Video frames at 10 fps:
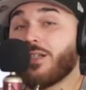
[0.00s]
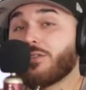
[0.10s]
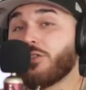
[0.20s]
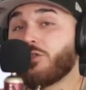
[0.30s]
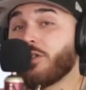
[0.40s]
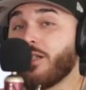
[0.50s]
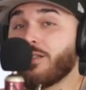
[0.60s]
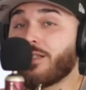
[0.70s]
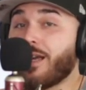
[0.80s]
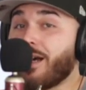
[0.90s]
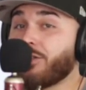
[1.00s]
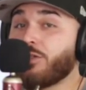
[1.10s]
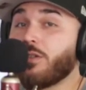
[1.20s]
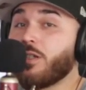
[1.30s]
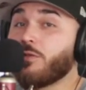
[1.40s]
toxic trait is that I
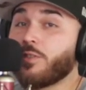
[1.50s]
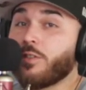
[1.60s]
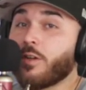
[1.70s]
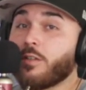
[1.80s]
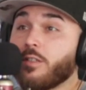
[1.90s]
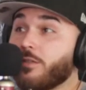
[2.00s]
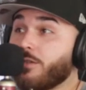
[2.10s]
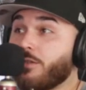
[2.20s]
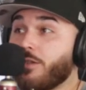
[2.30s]
show love regardless.